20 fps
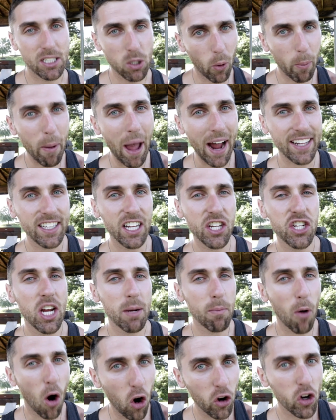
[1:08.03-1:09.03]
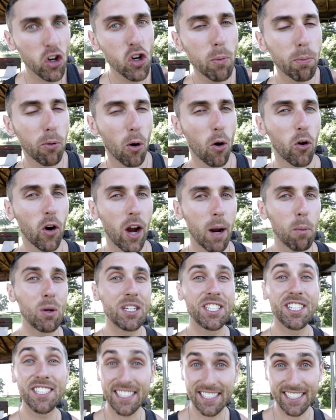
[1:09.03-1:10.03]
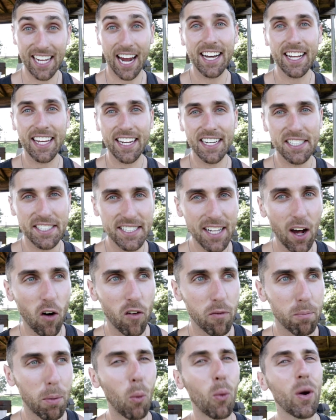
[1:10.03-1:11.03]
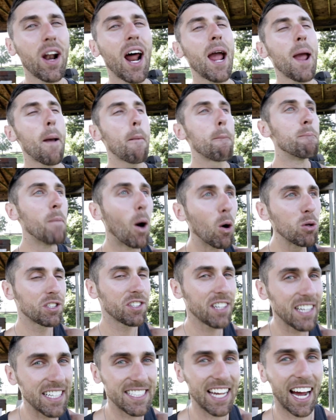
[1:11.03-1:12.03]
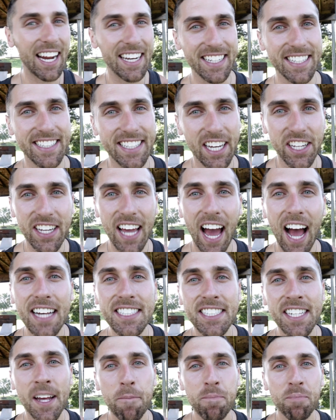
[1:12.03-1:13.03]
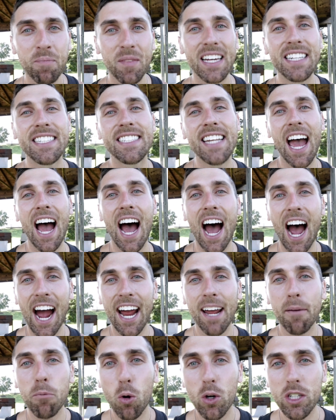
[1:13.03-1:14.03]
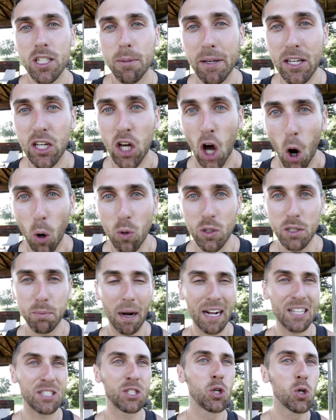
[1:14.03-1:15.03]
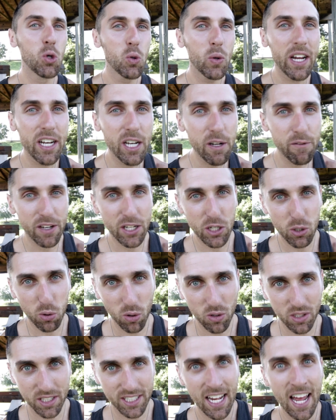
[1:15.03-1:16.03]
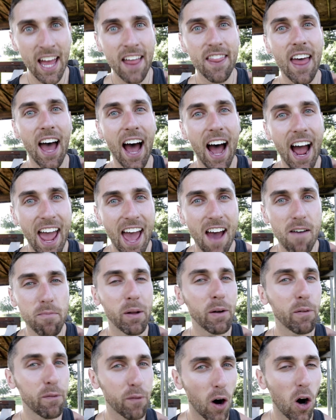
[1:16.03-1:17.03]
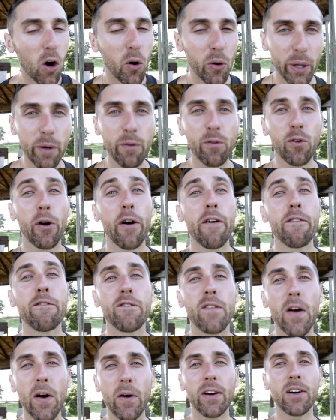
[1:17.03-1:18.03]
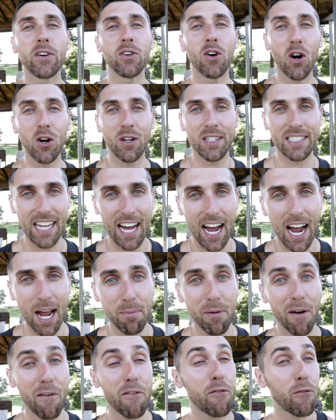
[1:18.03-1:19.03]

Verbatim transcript: So we're back in the gym on a new program, which is exciting in itself. But what I am mostly excited to tell you guys is that I am going to be coached by two individuals that I have been following for a very long time.